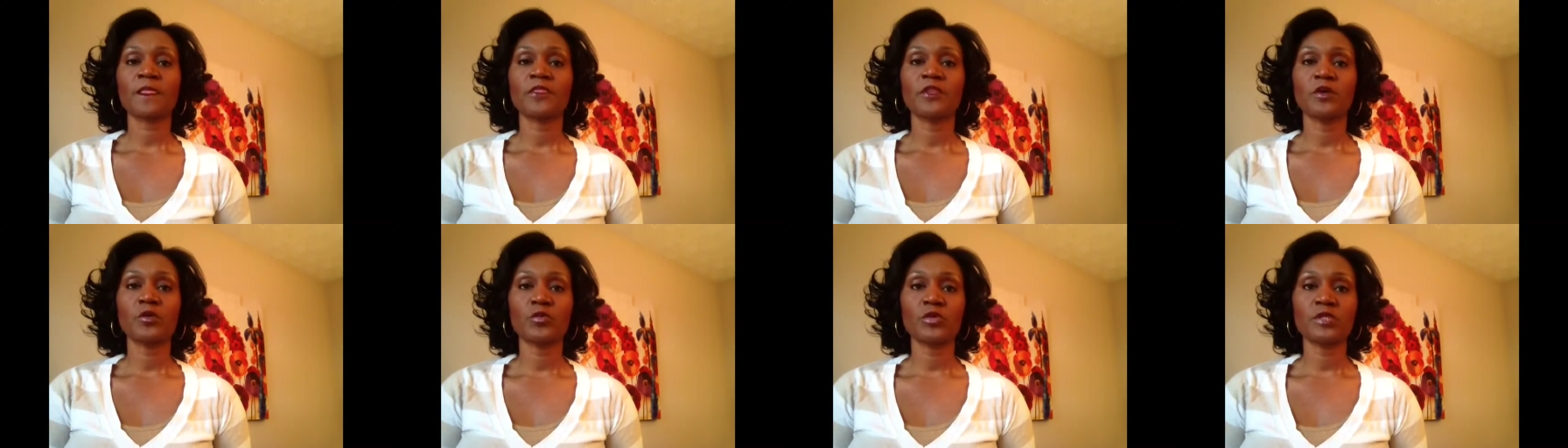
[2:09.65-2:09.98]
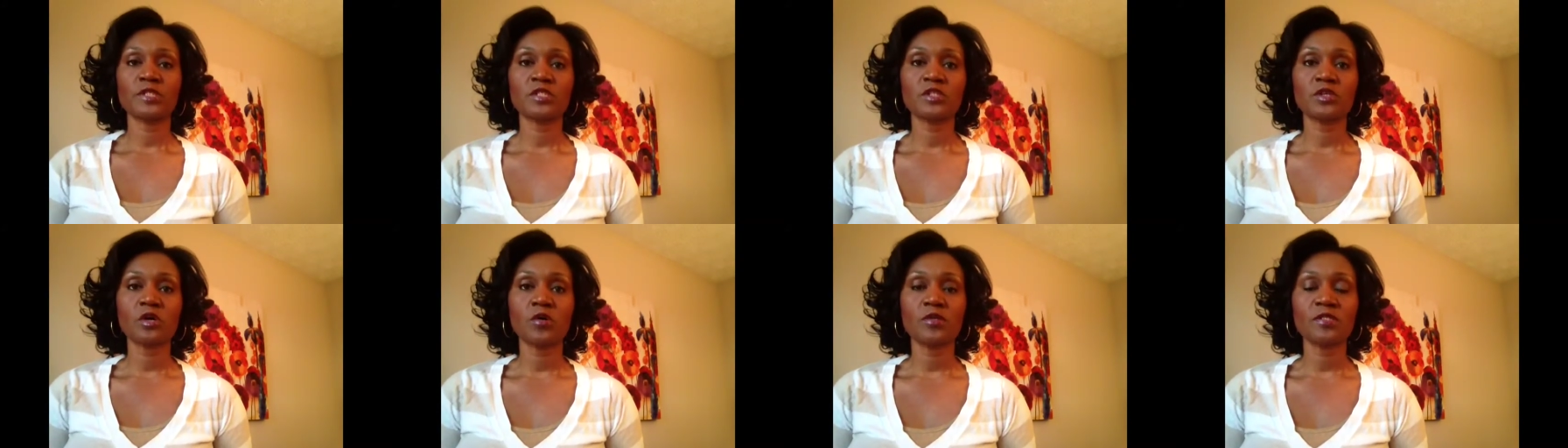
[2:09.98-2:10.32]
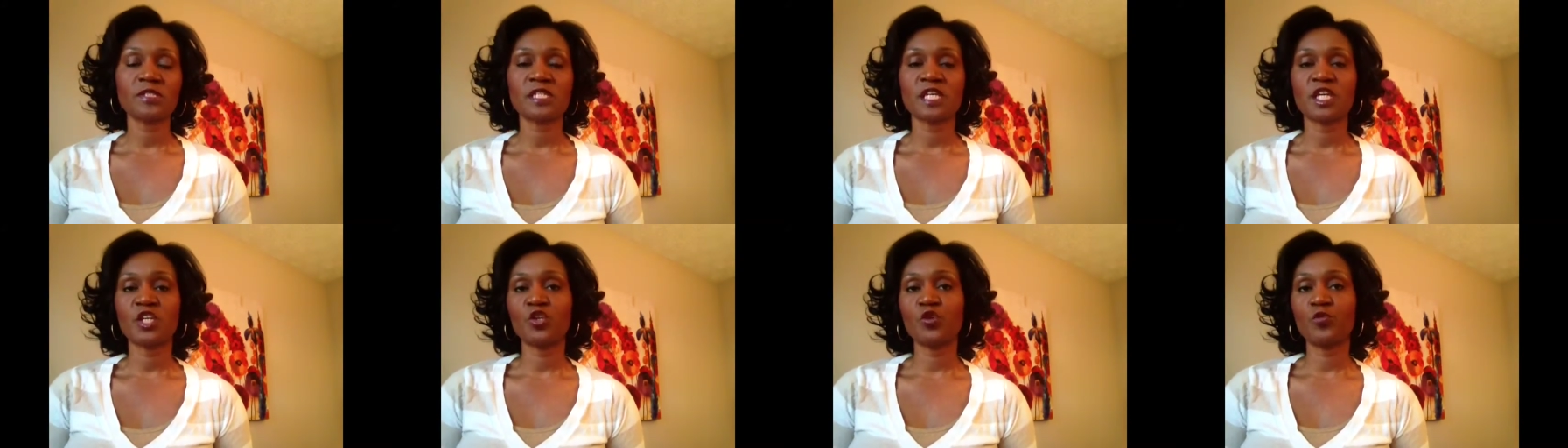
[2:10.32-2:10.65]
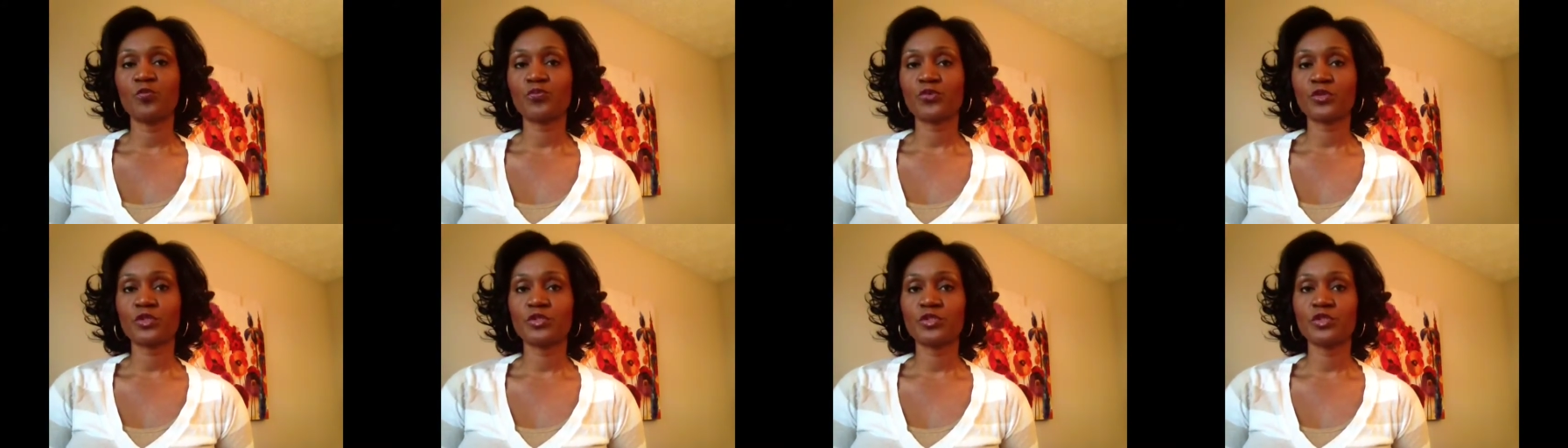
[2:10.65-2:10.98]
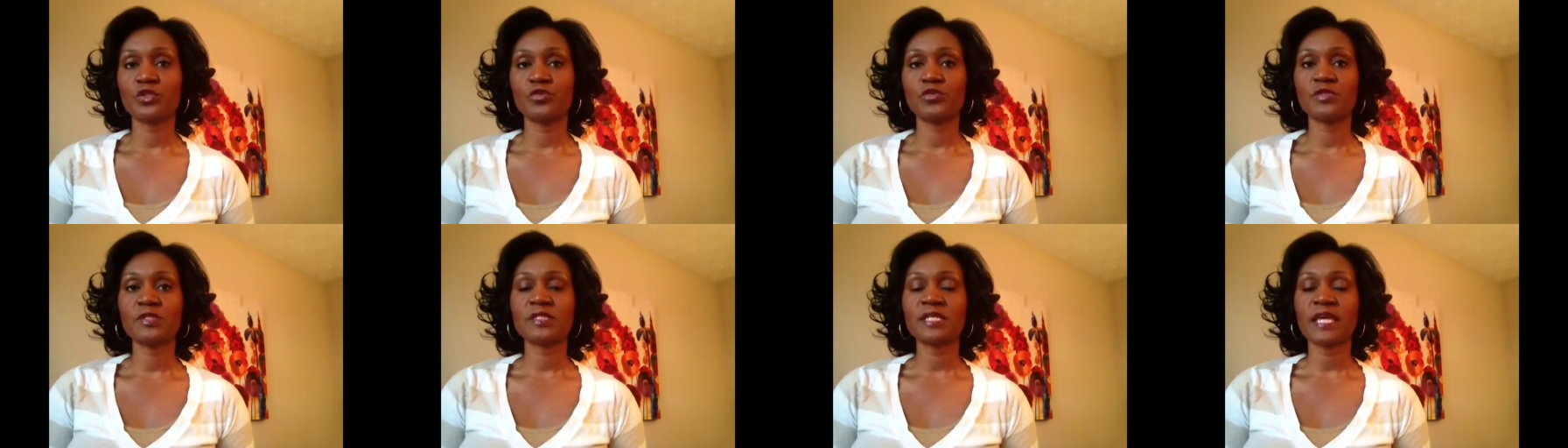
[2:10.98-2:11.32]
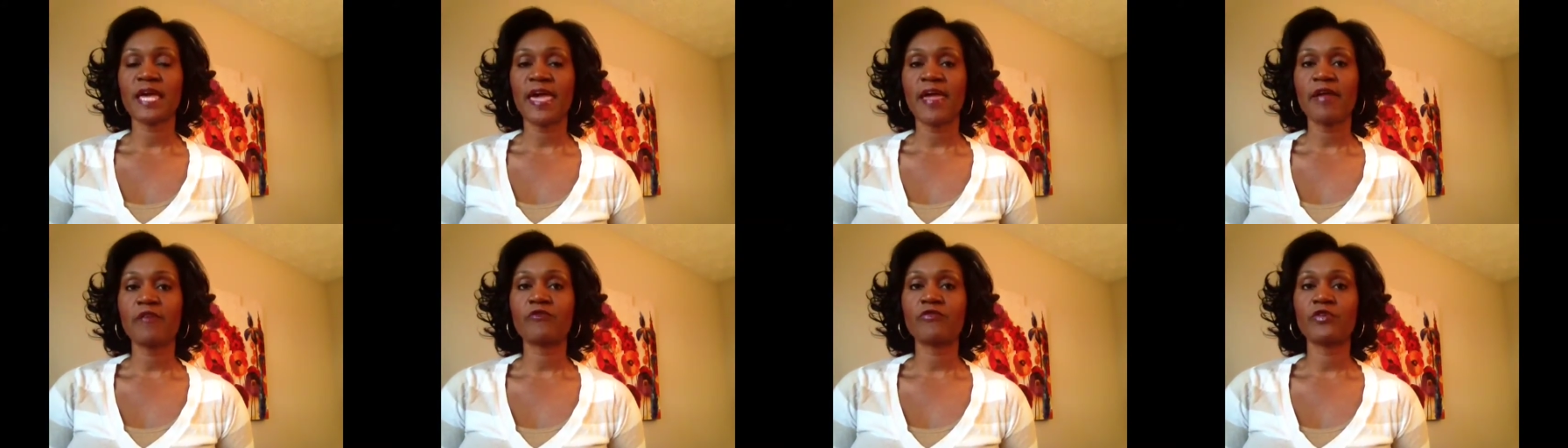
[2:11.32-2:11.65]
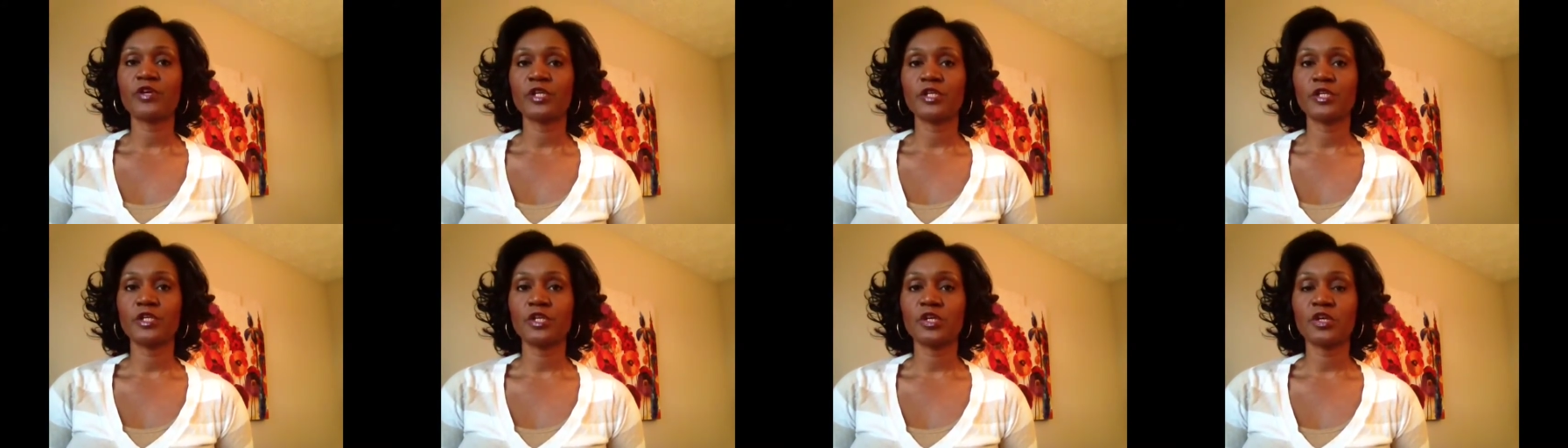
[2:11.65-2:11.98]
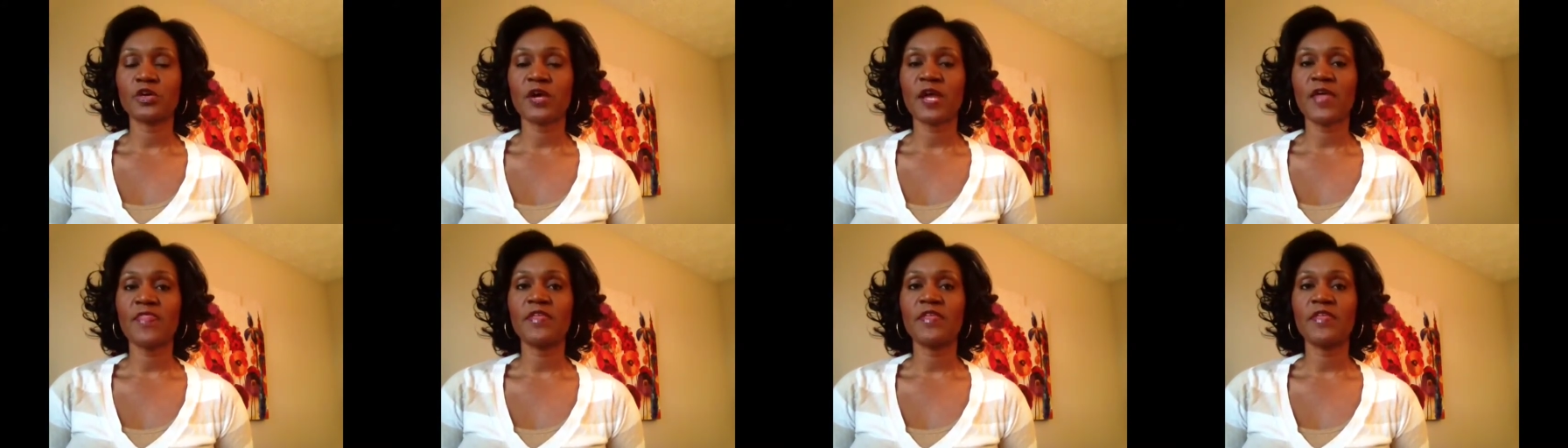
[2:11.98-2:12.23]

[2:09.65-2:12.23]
the results that you produce every year,